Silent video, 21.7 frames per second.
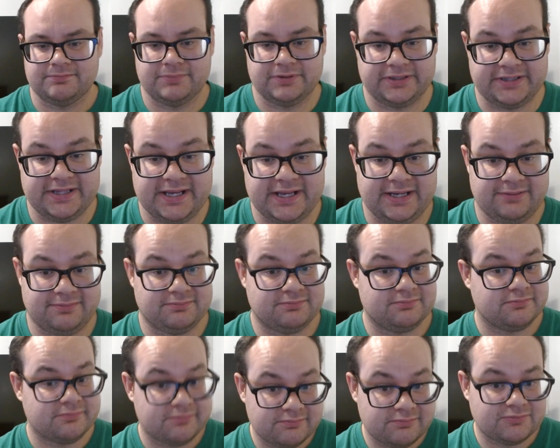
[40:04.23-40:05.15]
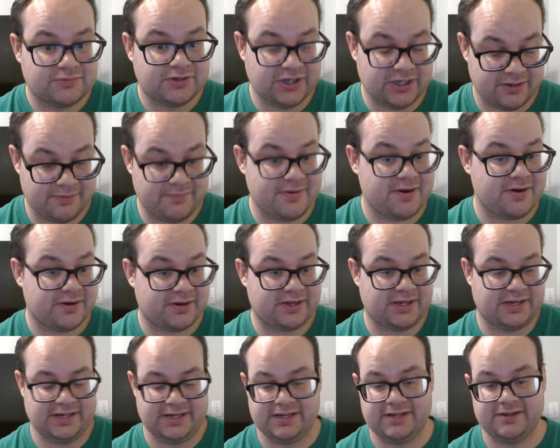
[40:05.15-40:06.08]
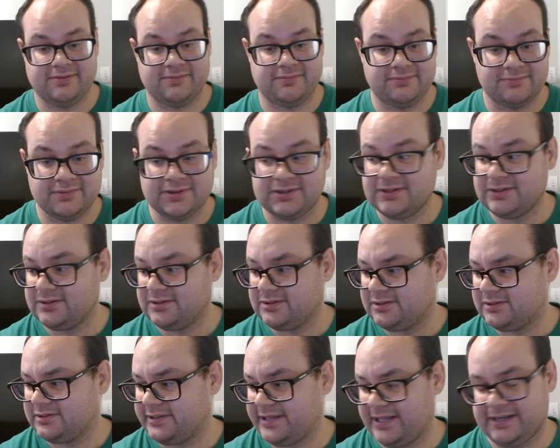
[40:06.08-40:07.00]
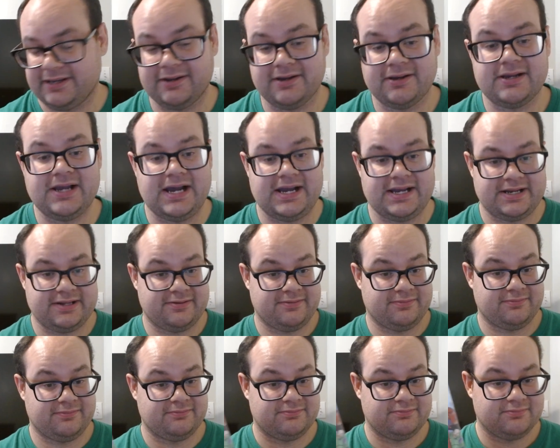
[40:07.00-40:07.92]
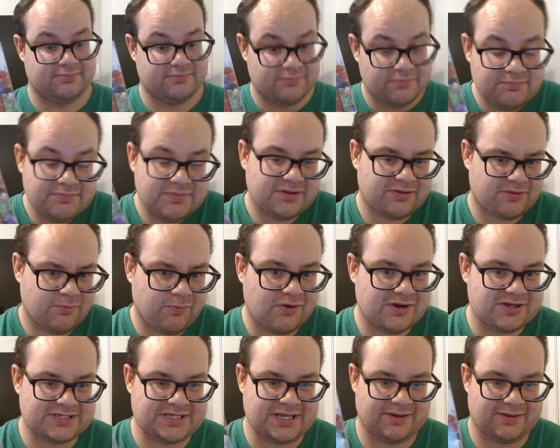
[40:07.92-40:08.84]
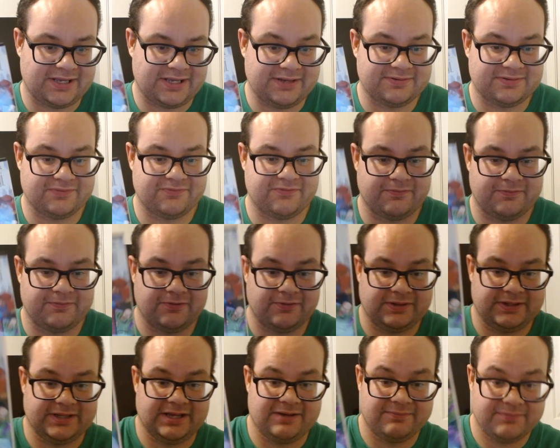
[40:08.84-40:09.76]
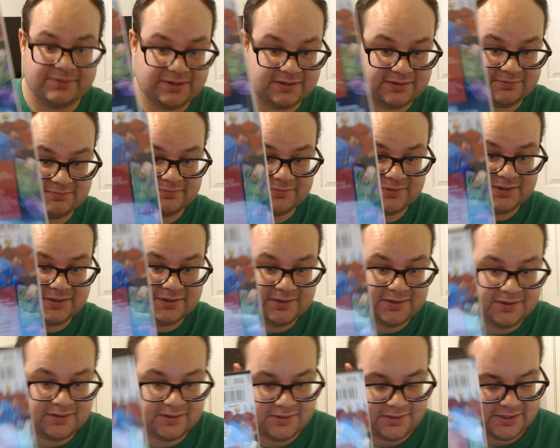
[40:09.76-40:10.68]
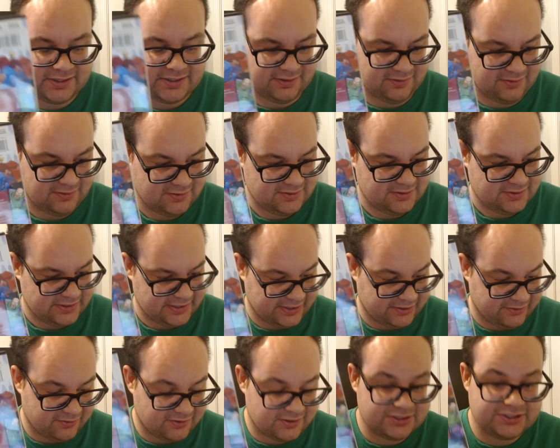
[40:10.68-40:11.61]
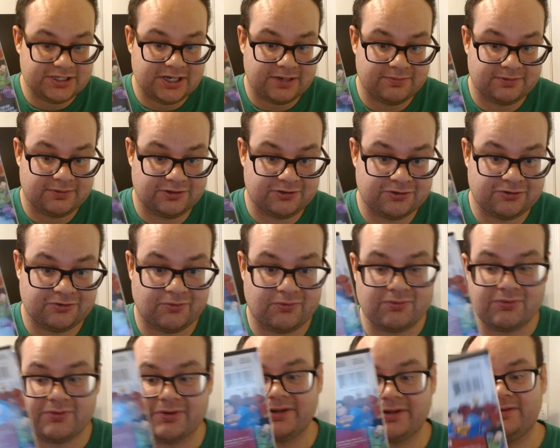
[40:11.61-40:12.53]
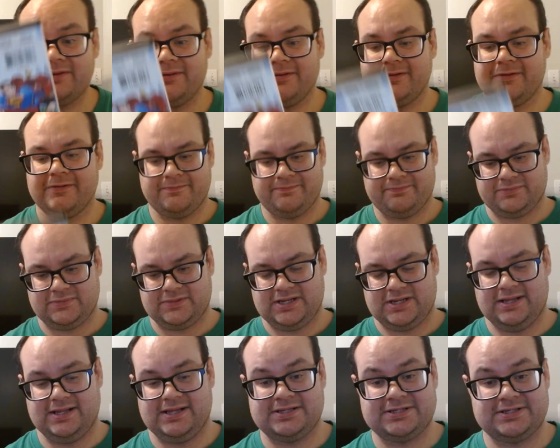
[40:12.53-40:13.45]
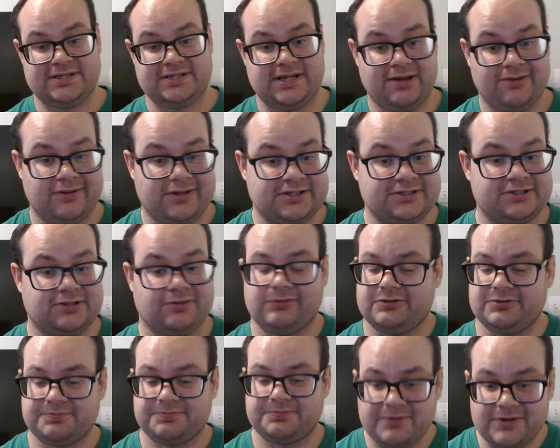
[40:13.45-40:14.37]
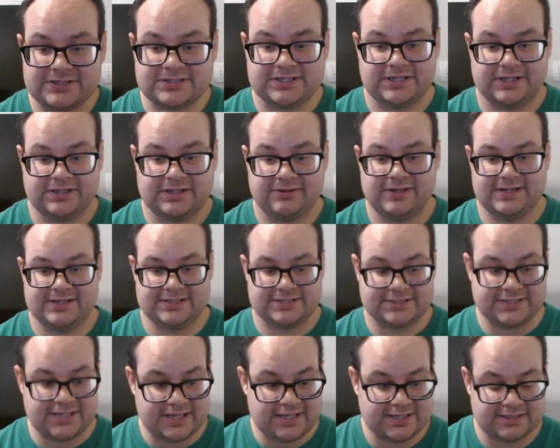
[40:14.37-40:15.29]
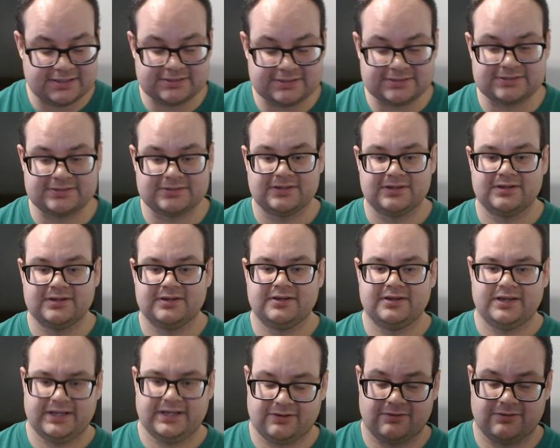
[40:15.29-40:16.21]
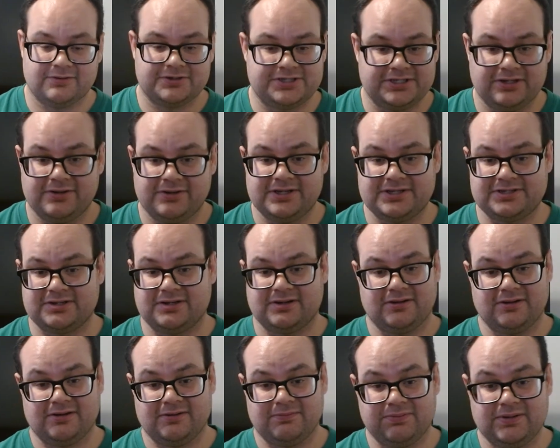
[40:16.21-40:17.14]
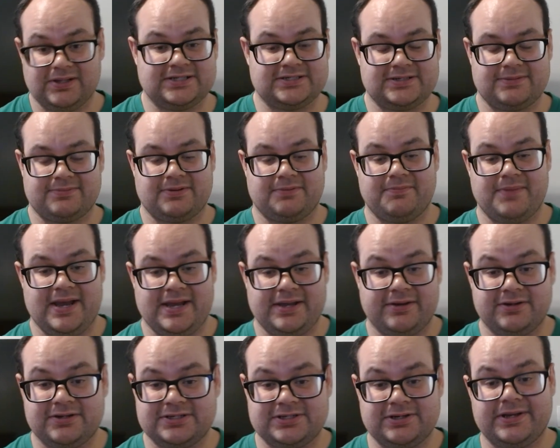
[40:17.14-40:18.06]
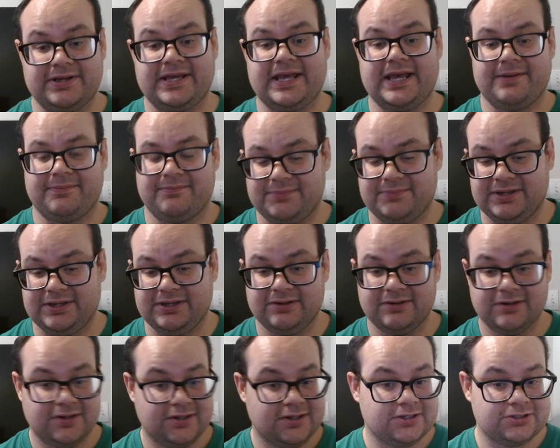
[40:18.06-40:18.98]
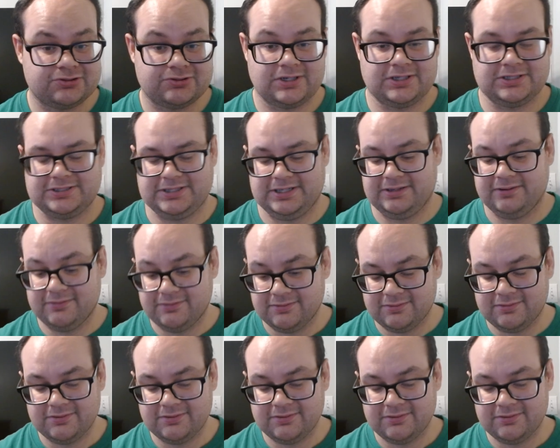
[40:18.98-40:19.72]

but that good American in him, that good guy in him, bit of the Boy Scout keeps him from doing that. But yeah, they do a good job with the story. I like seeing how Lex Luthor's president of the United States. And of course, you know he's gonna plan something bad. You just know he can't be trusted.